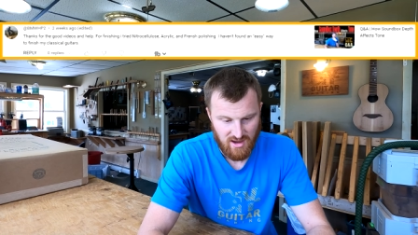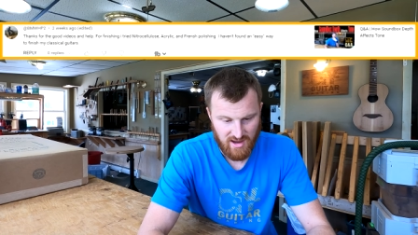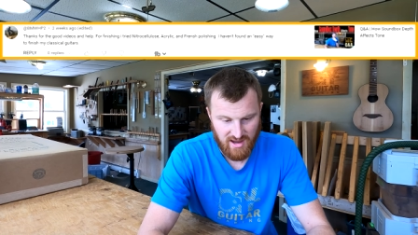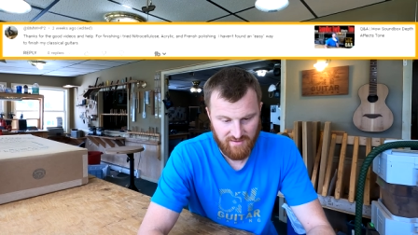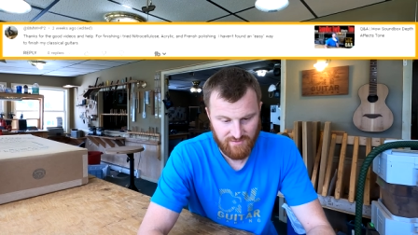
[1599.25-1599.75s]

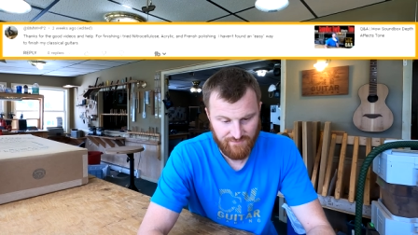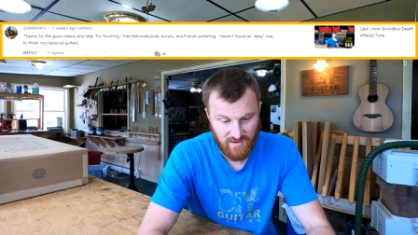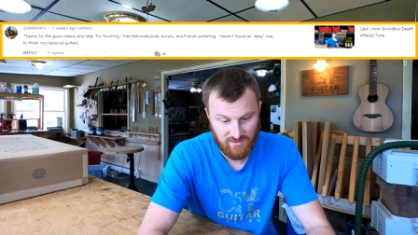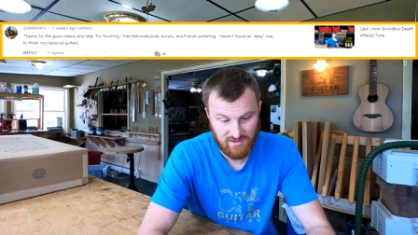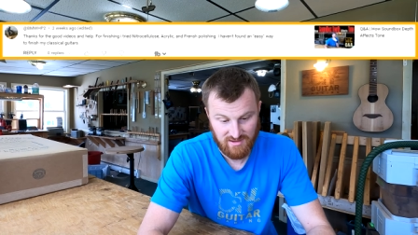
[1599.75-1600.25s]
I haven't
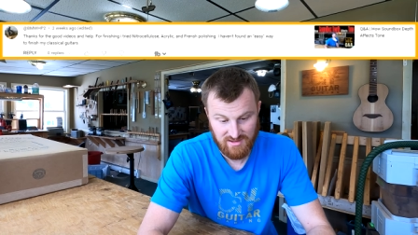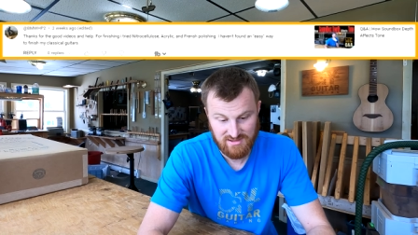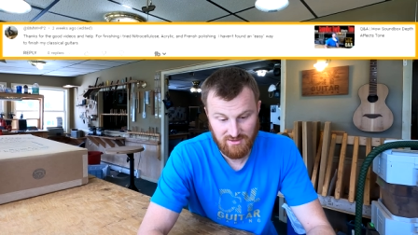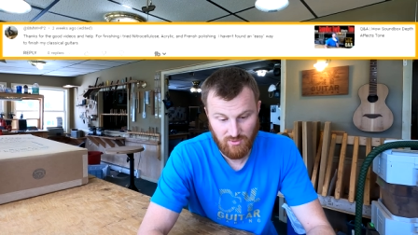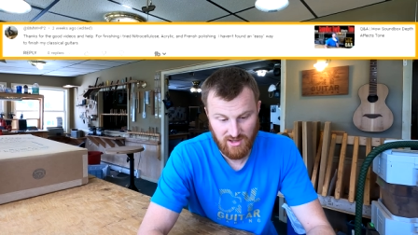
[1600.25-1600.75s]
found an
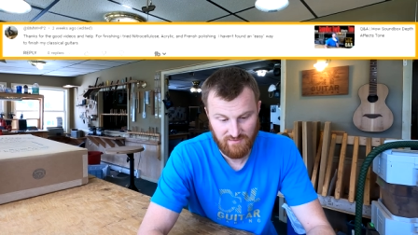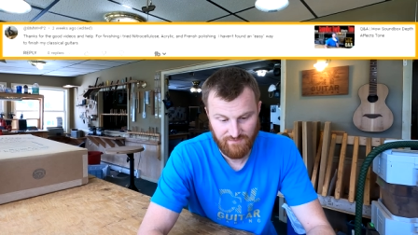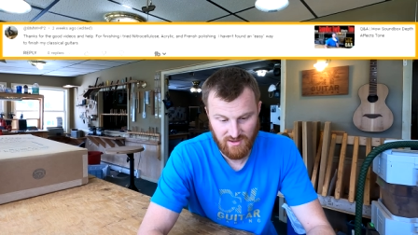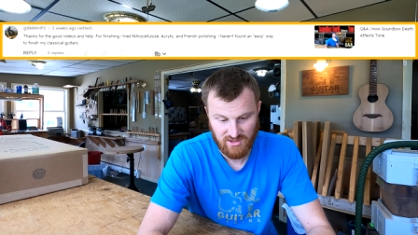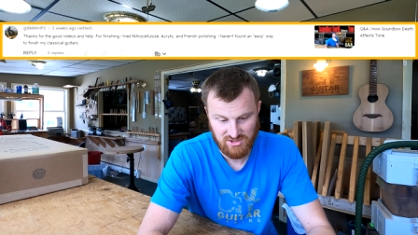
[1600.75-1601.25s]
easy way to
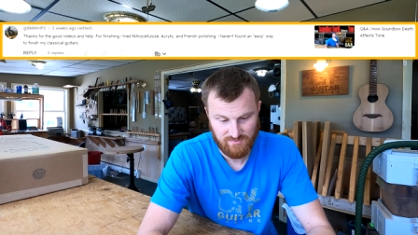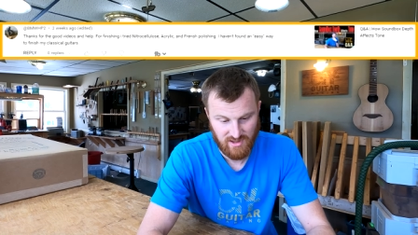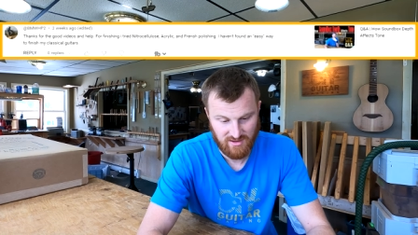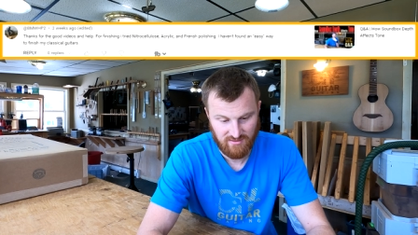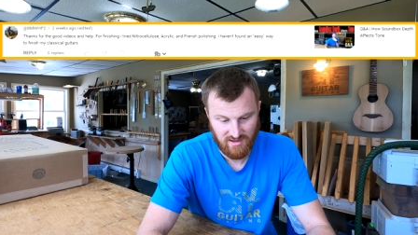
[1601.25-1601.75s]
finish
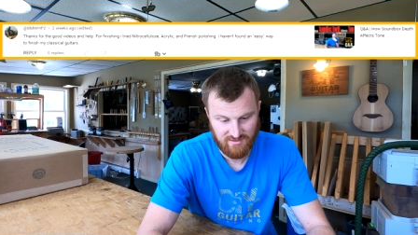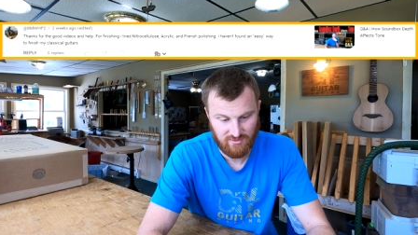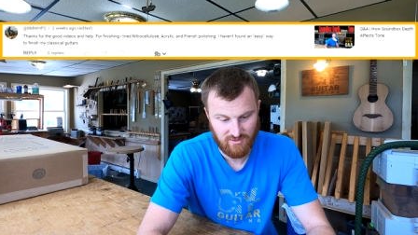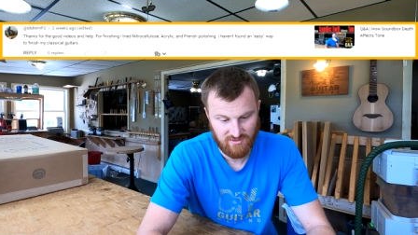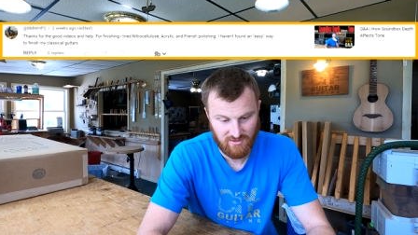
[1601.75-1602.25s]
my
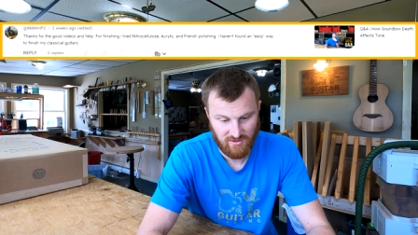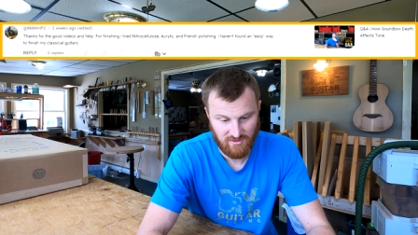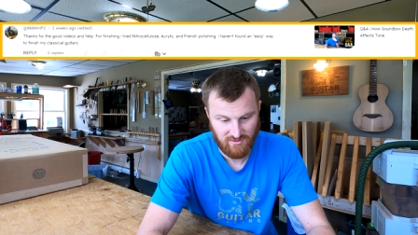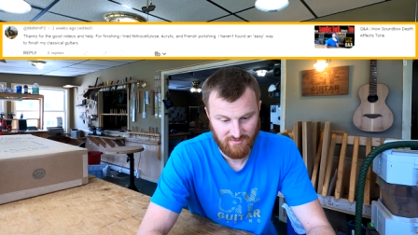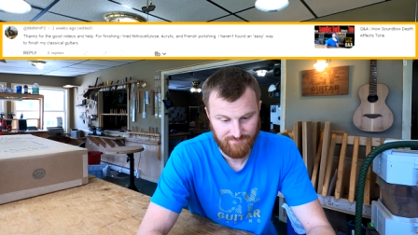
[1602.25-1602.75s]
classical
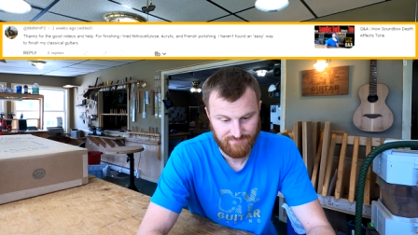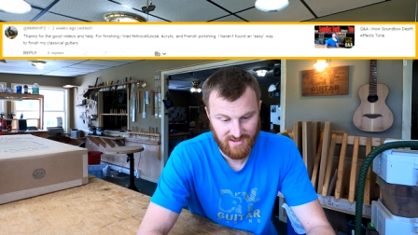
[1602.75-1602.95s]
guitars.